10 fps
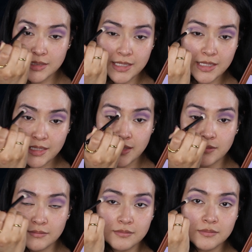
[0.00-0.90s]

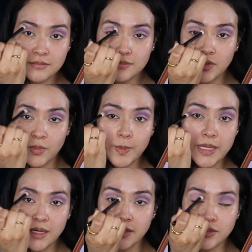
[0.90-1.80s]
leaning or
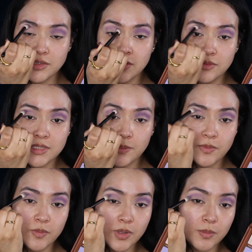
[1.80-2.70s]
pink undertone type
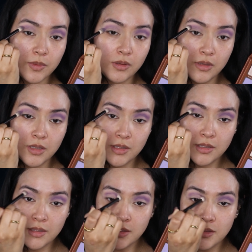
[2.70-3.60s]
of purple.
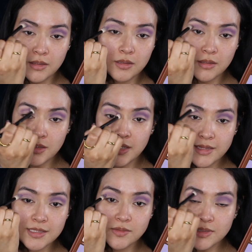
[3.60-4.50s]

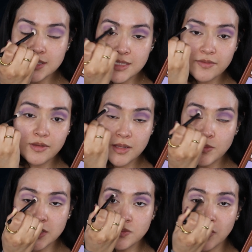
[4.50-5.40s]
And this one is definitely
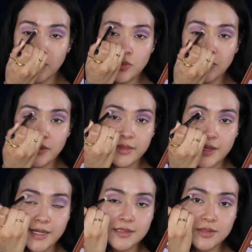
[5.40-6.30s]
much more cool than
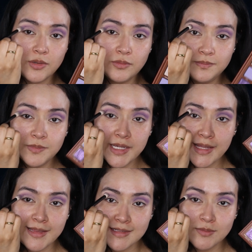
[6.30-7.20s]
that. So
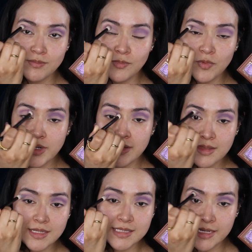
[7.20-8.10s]
again, that's one of the
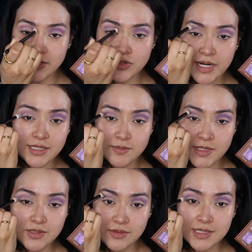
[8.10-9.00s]
things that attracted me
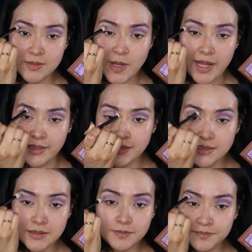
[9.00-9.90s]
to this
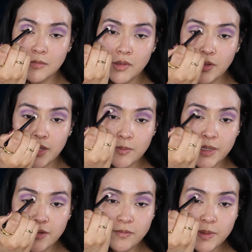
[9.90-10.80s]
palette. Okay, it
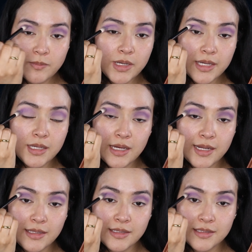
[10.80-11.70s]
might have been my
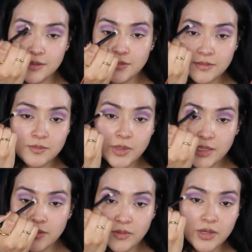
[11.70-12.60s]
eyelid
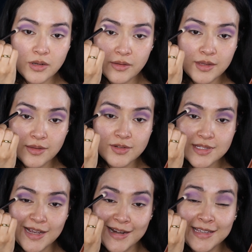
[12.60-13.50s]
being weird on the other
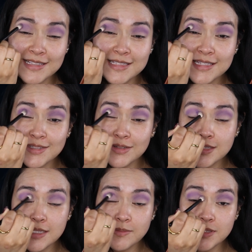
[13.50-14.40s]
side because this one
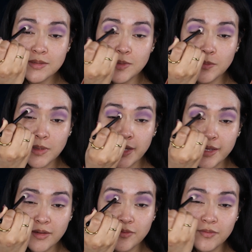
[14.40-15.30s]
seems to be
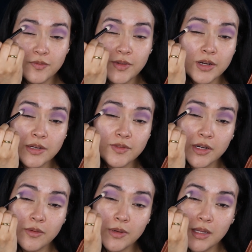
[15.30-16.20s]
applying very,
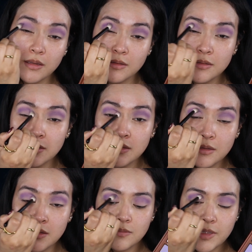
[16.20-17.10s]
very well.
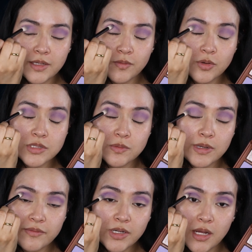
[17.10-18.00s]
And of course,
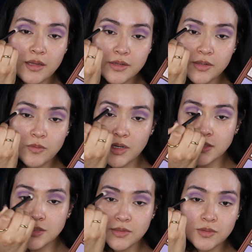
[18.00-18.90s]
whatever color you
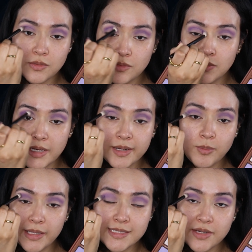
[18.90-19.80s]
want to kind of
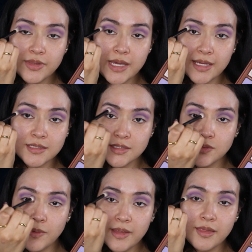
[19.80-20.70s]
blend out the edges
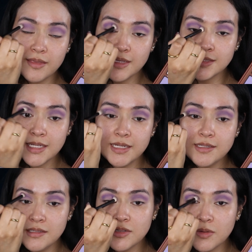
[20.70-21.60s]
with, that's going
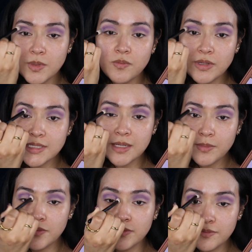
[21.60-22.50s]
to determine what type
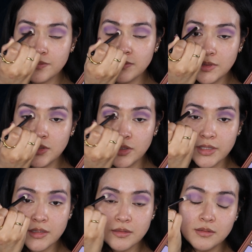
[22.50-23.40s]
of
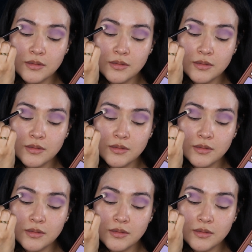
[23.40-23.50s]
look